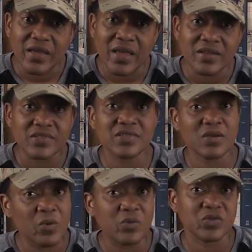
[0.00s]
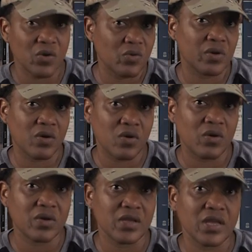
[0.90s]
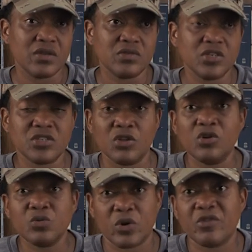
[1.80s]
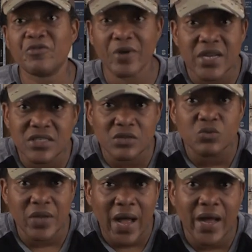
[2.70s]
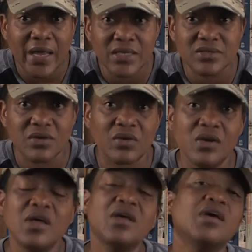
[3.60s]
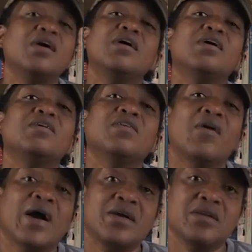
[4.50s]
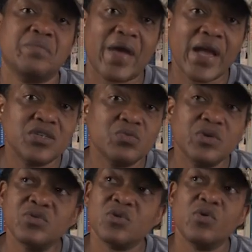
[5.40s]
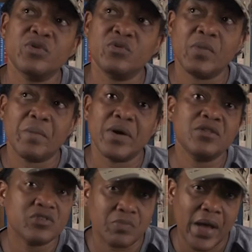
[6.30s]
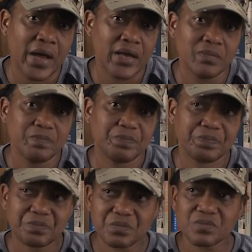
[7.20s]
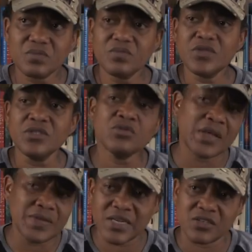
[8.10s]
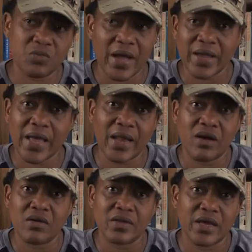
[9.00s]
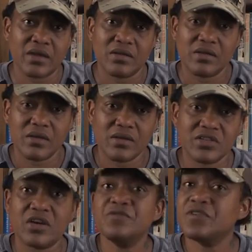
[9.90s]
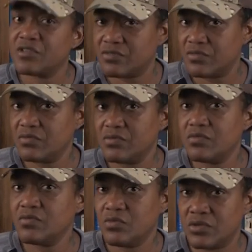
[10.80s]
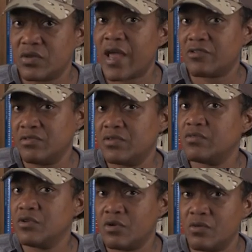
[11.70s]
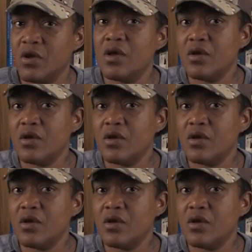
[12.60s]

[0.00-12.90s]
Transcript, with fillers: and see what was going on, and because those were her friends who died. So, you know, I could imagine what was going through my mother's mind. So I think that's where I got all that toughness, was actually, you know,